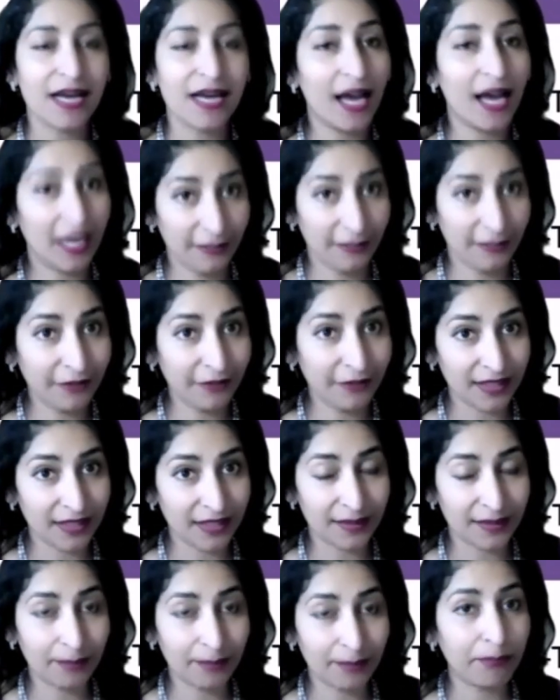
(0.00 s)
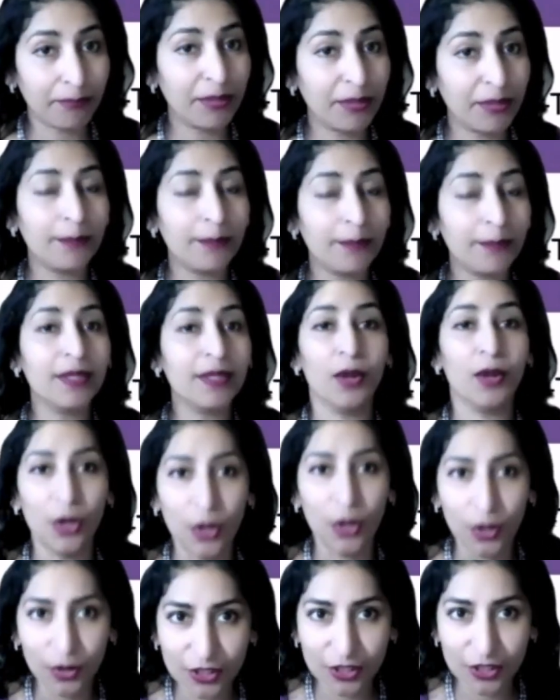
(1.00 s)
I feel that people
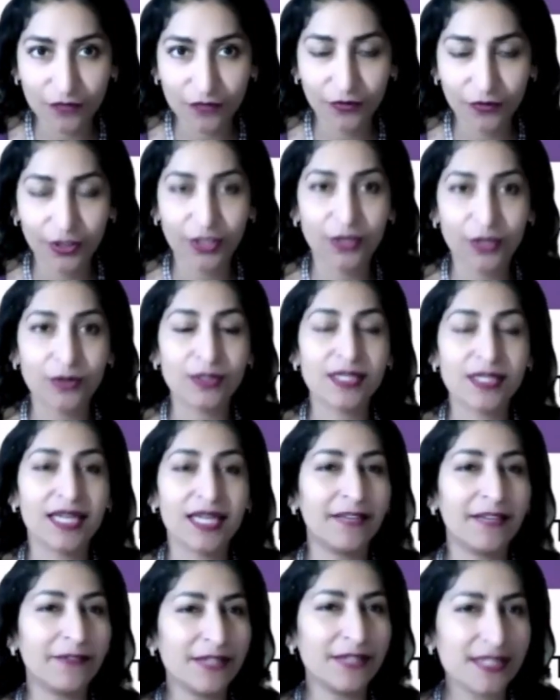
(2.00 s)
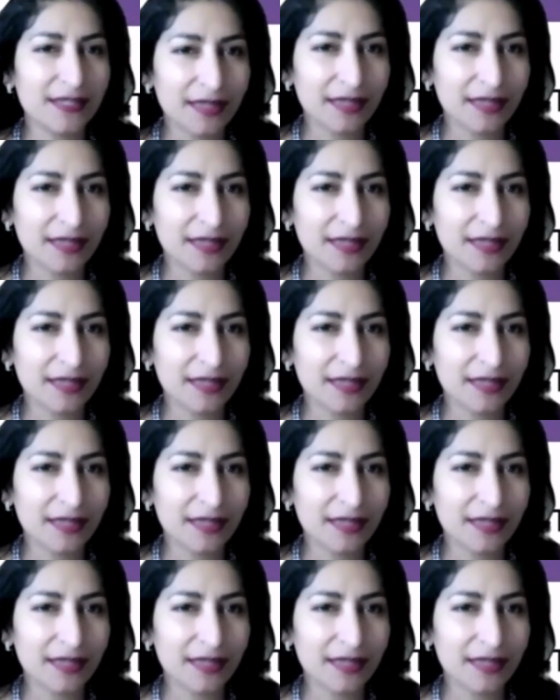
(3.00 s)
look into videos, and if it's